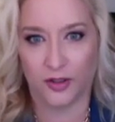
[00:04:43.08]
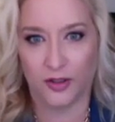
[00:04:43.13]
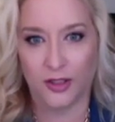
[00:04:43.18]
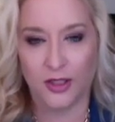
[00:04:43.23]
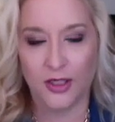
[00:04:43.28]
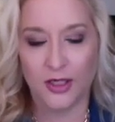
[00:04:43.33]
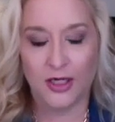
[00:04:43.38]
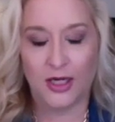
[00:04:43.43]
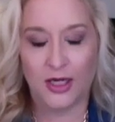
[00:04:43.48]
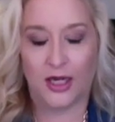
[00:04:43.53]

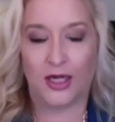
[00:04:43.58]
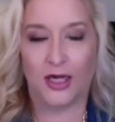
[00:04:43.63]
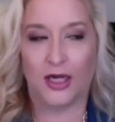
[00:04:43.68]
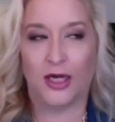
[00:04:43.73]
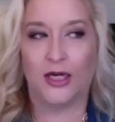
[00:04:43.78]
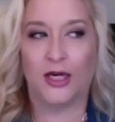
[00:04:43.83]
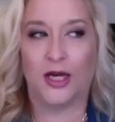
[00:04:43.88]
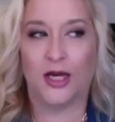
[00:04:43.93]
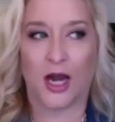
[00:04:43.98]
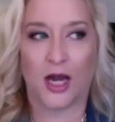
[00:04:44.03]
Mm.
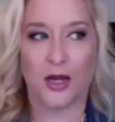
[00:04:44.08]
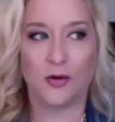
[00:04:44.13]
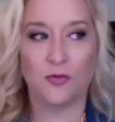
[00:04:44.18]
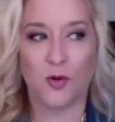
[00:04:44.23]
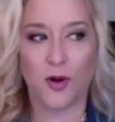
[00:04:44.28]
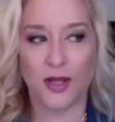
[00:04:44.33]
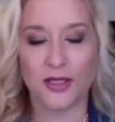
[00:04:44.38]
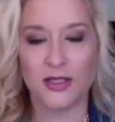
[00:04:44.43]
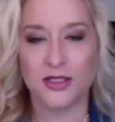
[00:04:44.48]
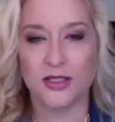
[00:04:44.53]
And I
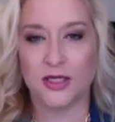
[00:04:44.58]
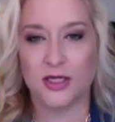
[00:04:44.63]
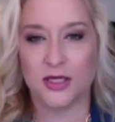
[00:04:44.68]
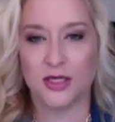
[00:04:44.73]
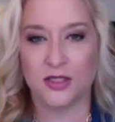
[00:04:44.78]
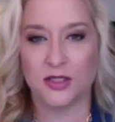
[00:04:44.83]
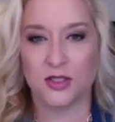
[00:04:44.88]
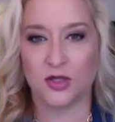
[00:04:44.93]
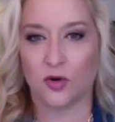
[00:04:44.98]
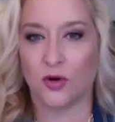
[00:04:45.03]
went,
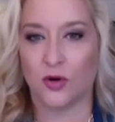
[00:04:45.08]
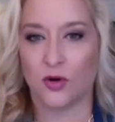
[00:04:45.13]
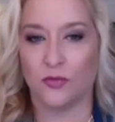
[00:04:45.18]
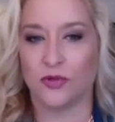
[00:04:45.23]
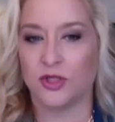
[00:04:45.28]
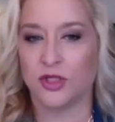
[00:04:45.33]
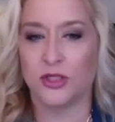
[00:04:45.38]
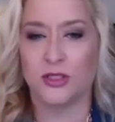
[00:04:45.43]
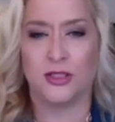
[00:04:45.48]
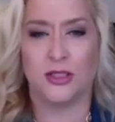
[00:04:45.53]
and so it
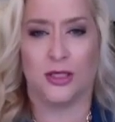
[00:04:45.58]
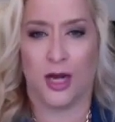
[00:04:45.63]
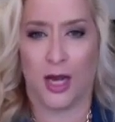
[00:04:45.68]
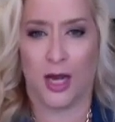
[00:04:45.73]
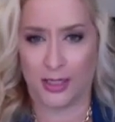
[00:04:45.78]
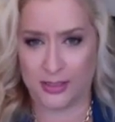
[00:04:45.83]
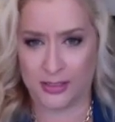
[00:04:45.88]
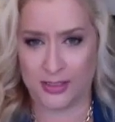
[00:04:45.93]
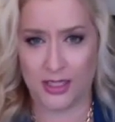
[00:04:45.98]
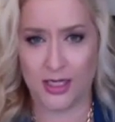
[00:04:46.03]
was just an
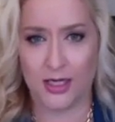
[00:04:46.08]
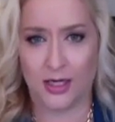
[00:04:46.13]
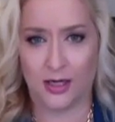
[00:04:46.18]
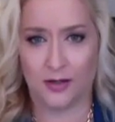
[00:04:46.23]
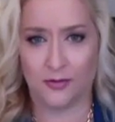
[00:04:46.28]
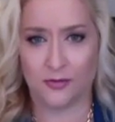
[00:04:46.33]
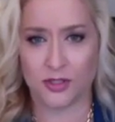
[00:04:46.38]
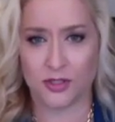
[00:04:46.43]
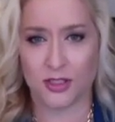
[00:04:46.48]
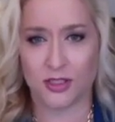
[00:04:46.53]

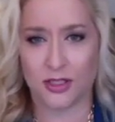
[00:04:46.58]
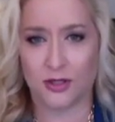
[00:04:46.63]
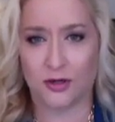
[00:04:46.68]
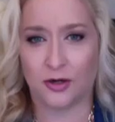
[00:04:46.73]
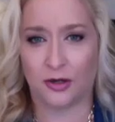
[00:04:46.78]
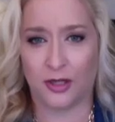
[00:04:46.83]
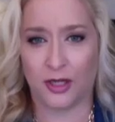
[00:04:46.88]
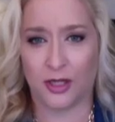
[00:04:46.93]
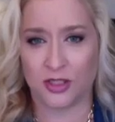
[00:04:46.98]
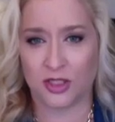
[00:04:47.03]
idea. It was just
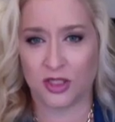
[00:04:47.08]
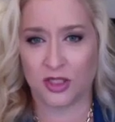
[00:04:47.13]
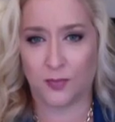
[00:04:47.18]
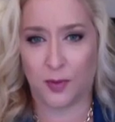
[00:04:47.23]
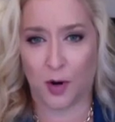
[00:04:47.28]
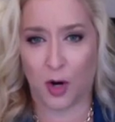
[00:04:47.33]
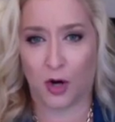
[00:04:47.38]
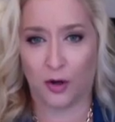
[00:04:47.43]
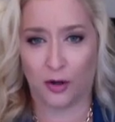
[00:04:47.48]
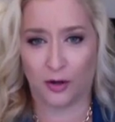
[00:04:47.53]
literally a
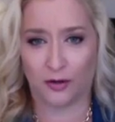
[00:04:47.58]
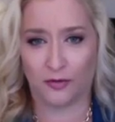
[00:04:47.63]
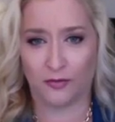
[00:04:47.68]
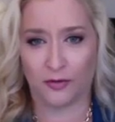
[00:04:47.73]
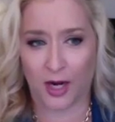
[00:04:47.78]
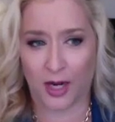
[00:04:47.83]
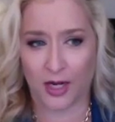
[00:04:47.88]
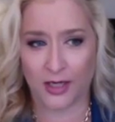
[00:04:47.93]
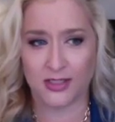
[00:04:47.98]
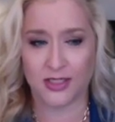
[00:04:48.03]
spark of
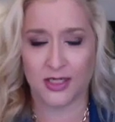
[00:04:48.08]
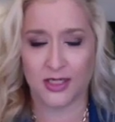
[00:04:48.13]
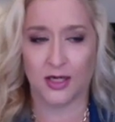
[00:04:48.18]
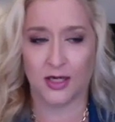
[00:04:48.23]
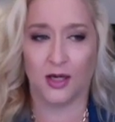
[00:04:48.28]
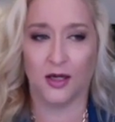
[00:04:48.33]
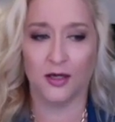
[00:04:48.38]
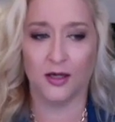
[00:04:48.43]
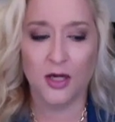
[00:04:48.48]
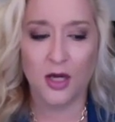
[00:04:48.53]
an
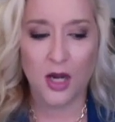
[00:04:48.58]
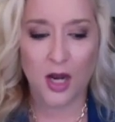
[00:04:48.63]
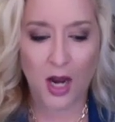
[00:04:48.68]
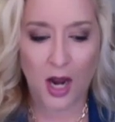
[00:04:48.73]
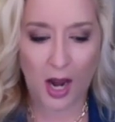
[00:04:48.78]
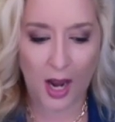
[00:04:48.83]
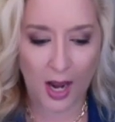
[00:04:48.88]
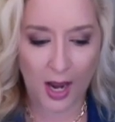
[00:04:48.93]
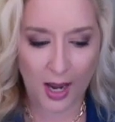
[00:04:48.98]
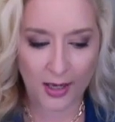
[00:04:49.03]
idea,
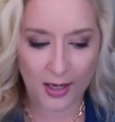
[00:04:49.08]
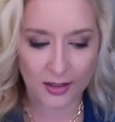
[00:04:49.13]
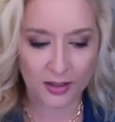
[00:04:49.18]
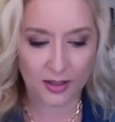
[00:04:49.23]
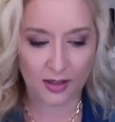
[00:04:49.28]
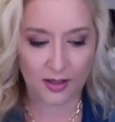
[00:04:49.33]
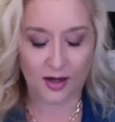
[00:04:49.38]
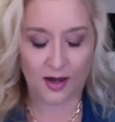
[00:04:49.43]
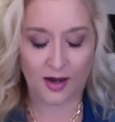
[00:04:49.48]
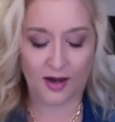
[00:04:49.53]

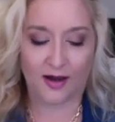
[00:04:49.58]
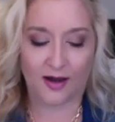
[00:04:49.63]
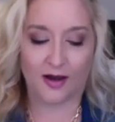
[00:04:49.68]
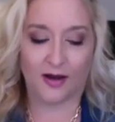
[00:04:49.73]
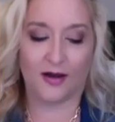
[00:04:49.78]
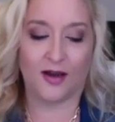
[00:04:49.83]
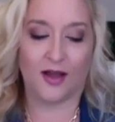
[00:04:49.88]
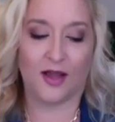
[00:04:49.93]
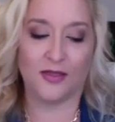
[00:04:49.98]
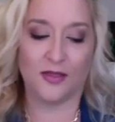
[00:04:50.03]
and
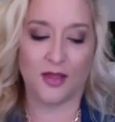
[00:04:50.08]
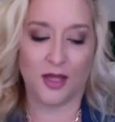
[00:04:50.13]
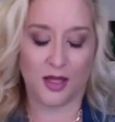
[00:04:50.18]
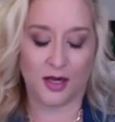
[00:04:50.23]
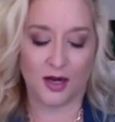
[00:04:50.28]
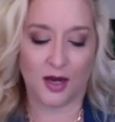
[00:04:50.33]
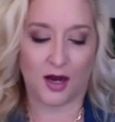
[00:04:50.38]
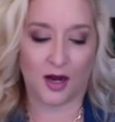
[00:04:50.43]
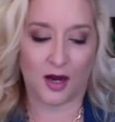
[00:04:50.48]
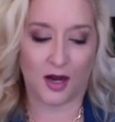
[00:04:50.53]
uh, and
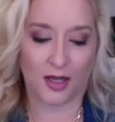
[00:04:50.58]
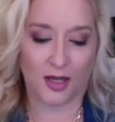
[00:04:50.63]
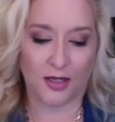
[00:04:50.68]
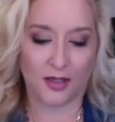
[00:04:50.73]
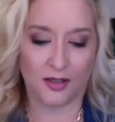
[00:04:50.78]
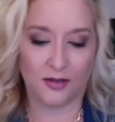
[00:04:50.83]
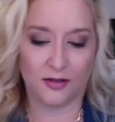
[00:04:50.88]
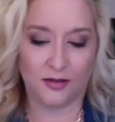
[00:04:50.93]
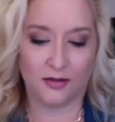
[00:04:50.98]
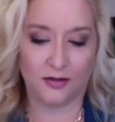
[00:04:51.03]
then
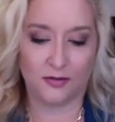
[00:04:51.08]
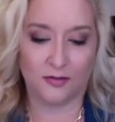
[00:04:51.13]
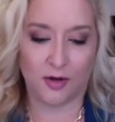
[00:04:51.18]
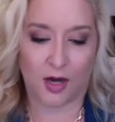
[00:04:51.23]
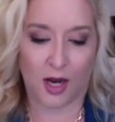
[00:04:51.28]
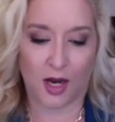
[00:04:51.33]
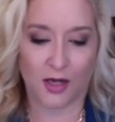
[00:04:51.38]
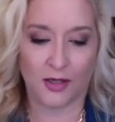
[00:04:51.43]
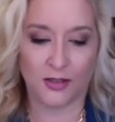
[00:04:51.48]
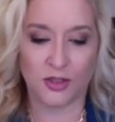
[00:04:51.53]
I
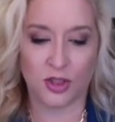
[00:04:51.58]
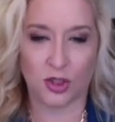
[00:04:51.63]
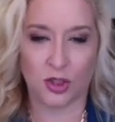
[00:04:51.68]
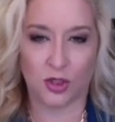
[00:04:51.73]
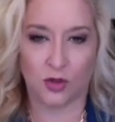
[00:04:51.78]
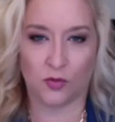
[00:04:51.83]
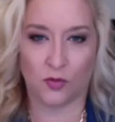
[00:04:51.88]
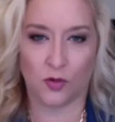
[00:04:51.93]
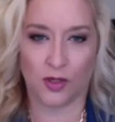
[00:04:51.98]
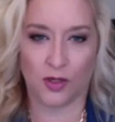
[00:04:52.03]
I
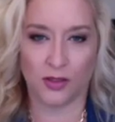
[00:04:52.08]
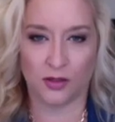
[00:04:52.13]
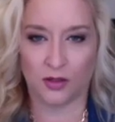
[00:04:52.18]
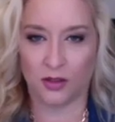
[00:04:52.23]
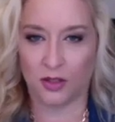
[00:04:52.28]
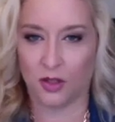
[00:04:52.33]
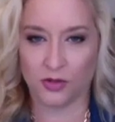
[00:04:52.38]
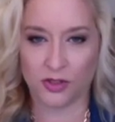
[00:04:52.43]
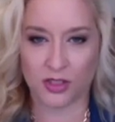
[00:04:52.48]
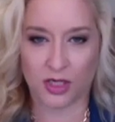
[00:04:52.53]
took what
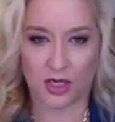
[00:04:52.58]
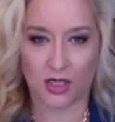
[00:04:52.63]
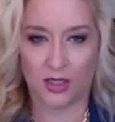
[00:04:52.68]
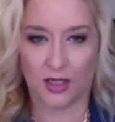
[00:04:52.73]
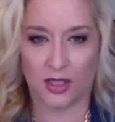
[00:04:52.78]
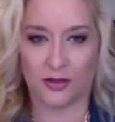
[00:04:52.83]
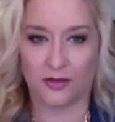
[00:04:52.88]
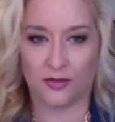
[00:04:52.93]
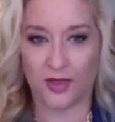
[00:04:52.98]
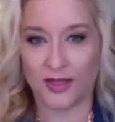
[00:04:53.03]
you know. It's kind of
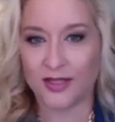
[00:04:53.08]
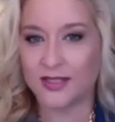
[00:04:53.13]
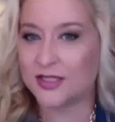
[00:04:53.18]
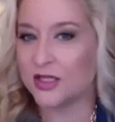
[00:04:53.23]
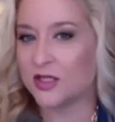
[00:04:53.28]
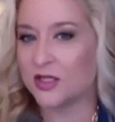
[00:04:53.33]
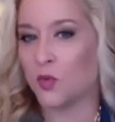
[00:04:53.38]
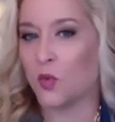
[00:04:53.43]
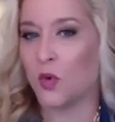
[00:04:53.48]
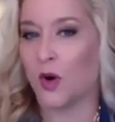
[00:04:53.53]
like this
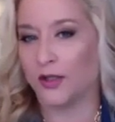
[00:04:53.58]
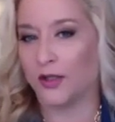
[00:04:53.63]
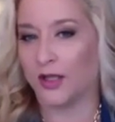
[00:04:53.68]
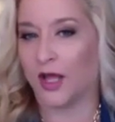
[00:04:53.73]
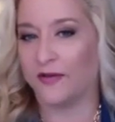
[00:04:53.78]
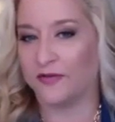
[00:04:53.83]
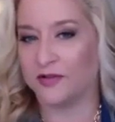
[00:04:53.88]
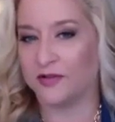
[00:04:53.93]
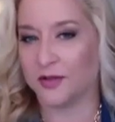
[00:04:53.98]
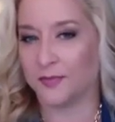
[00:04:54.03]
is what
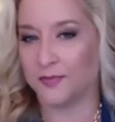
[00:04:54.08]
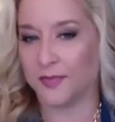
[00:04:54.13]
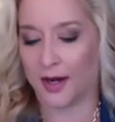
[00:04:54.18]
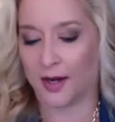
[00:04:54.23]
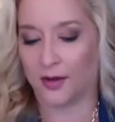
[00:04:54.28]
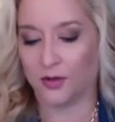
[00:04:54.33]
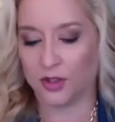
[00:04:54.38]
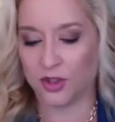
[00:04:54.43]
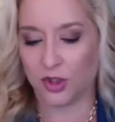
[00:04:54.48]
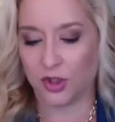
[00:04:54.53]
life's
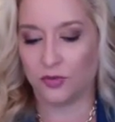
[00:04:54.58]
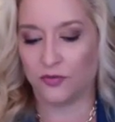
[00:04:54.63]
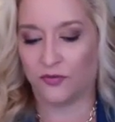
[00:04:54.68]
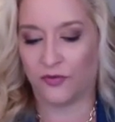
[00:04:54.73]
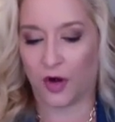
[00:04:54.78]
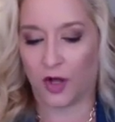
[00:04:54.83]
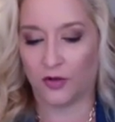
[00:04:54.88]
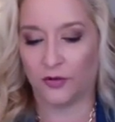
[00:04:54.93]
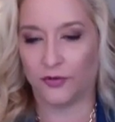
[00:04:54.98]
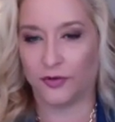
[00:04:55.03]
about as you
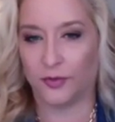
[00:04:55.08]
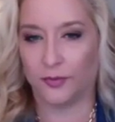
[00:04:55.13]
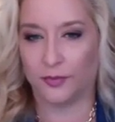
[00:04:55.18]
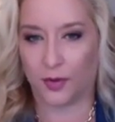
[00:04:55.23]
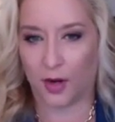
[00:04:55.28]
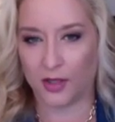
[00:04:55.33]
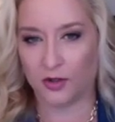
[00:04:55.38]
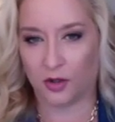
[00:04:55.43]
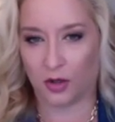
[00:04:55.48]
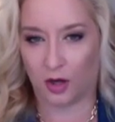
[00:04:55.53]
follow the
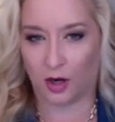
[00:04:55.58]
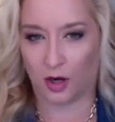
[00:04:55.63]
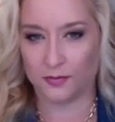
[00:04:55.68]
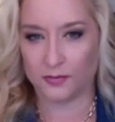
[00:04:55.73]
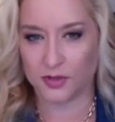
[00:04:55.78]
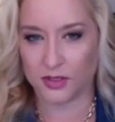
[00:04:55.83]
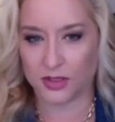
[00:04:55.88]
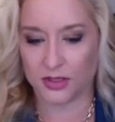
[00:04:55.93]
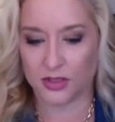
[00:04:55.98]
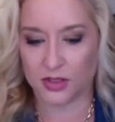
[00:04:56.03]

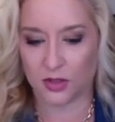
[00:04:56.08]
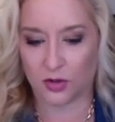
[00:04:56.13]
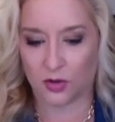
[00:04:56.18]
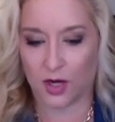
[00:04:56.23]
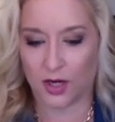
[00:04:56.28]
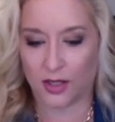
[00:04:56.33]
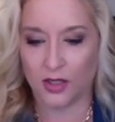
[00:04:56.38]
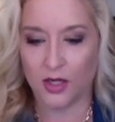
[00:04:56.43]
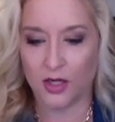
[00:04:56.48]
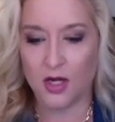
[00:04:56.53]
breadcrumbs, and so
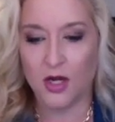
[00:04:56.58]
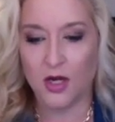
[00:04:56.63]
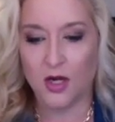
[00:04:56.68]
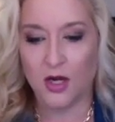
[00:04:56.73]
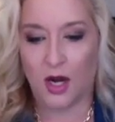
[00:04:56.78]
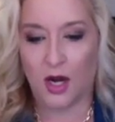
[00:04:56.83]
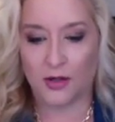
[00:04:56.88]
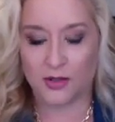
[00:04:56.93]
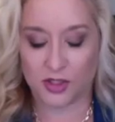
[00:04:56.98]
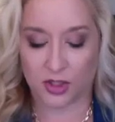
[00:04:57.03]
I.
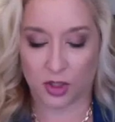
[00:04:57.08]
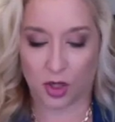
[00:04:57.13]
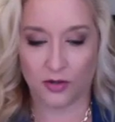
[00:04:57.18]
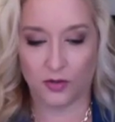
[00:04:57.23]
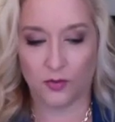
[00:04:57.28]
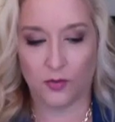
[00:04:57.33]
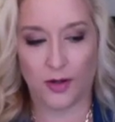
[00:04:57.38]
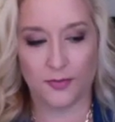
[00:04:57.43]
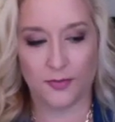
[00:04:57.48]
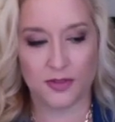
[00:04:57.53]
I saw
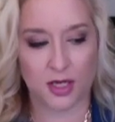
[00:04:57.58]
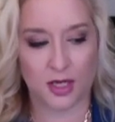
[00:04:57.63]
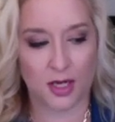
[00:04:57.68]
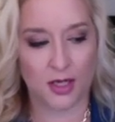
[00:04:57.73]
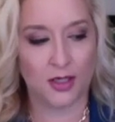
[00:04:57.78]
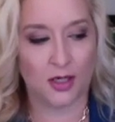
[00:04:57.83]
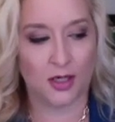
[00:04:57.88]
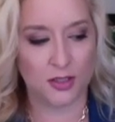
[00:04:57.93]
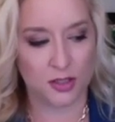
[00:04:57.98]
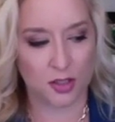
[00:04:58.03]
the
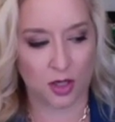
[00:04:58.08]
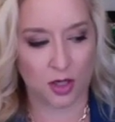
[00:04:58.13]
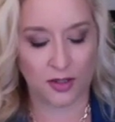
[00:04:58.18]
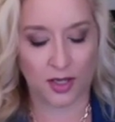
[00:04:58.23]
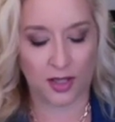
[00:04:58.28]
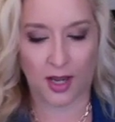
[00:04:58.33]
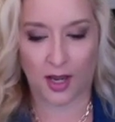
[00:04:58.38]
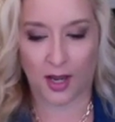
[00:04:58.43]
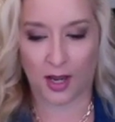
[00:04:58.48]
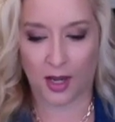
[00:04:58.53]
website, I saw
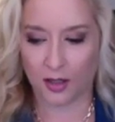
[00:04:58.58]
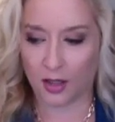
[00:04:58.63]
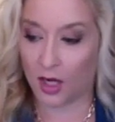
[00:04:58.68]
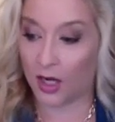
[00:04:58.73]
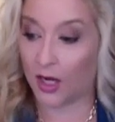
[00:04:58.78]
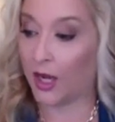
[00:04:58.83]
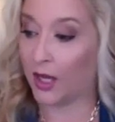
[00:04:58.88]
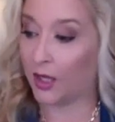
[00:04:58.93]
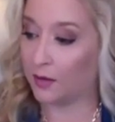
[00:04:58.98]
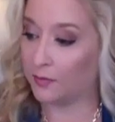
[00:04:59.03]
the ad,
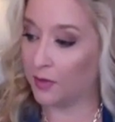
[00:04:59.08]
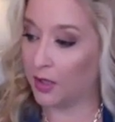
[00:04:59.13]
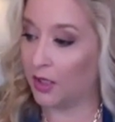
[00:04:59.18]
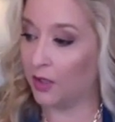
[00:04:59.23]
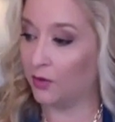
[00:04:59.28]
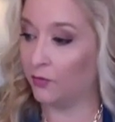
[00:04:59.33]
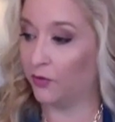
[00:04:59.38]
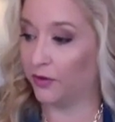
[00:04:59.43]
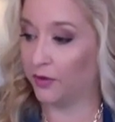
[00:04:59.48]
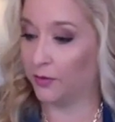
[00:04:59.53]
I had a
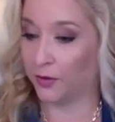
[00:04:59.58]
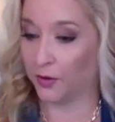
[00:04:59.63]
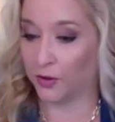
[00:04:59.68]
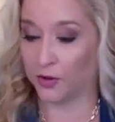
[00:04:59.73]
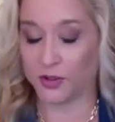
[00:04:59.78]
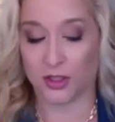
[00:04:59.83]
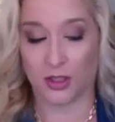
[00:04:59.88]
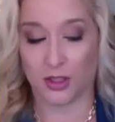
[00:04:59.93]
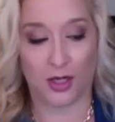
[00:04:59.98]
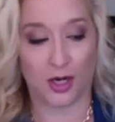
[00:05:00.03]
meeting with the
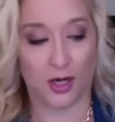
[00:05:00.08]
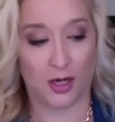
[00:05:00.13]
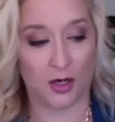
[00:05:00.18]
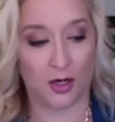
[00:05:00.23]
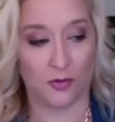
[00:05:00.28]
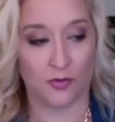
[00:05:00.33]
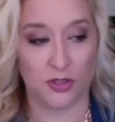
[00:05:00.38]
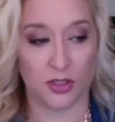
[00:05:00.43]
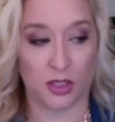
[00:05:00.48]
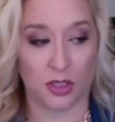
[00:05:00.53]
person, and
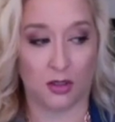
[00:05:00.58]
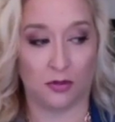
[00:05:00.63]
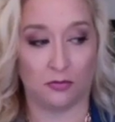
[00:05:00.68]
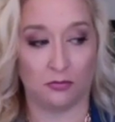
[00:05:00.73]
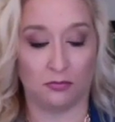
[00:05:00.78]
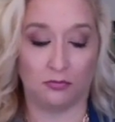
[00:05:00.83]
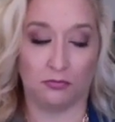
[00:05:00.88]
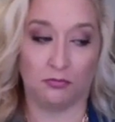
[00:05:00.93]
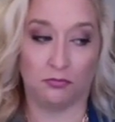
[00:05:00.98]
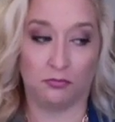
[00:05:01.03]
I was like,
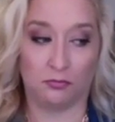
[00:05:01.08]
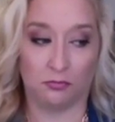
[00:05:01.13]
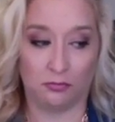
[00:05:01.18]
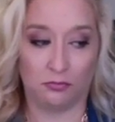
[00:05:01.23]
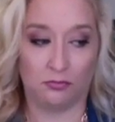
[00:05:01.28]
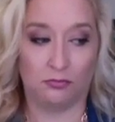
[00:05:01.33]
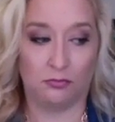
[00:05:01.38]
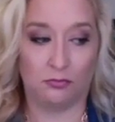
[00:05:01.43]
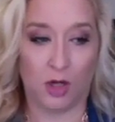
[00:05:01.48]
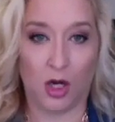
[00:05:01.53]

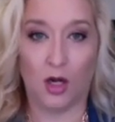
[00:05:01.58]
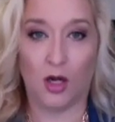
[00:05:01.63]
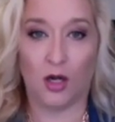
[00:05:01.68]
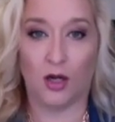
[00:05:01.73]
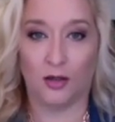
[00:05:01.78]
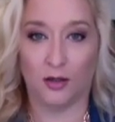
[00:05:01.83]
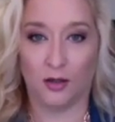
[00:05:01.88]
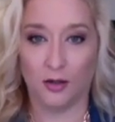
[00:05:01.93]
huh,